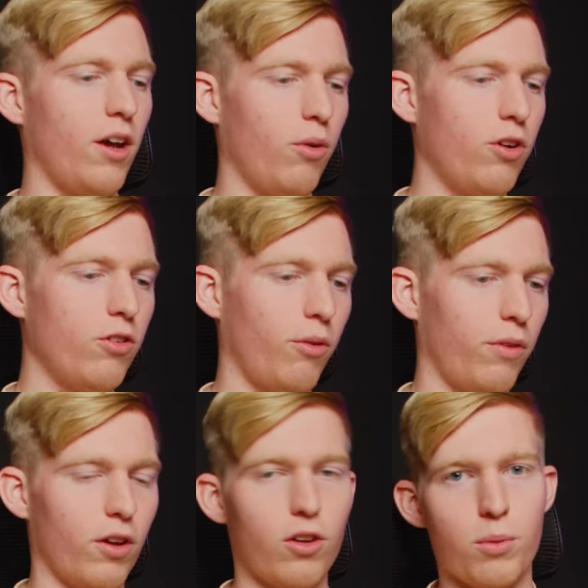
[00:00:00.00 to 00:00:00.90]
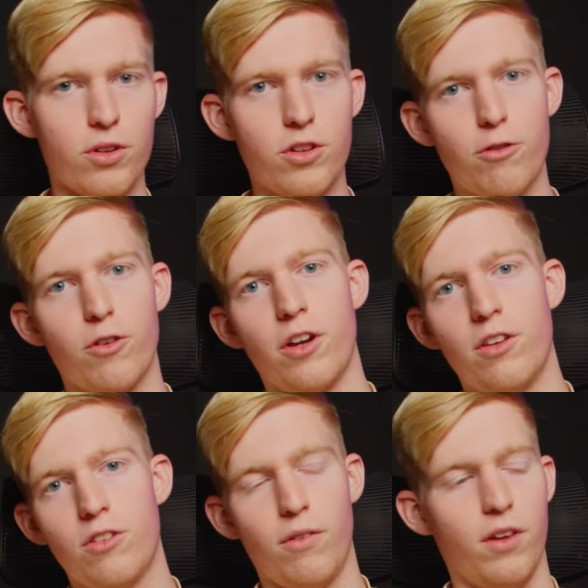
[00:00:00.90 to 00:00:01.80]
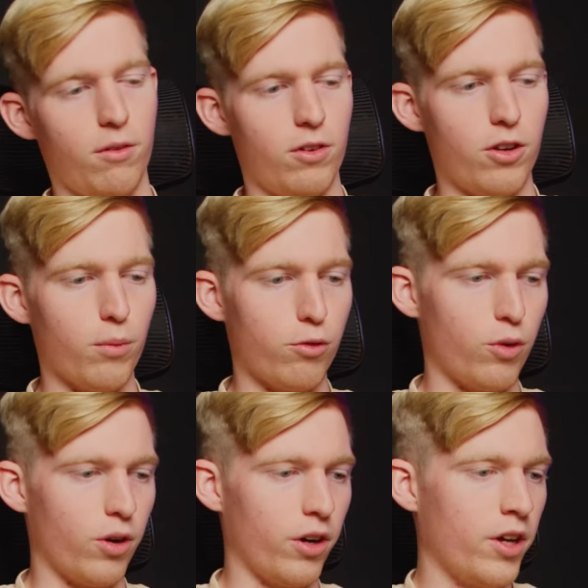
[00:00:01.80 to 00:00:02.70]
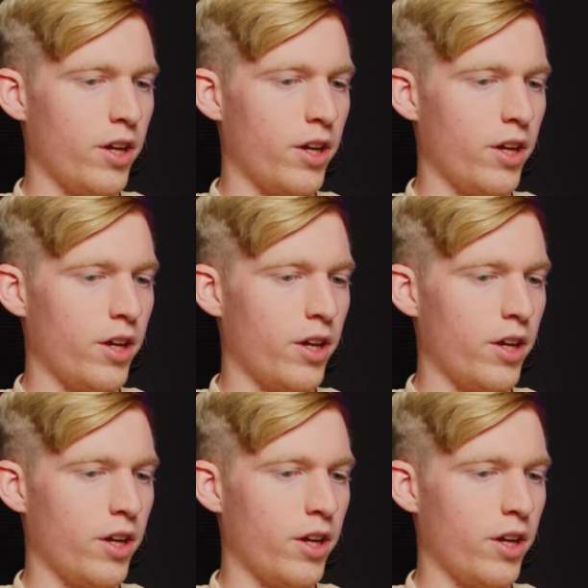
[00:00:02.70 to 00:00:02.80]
I want to do something a little bit different, something I haven't done before,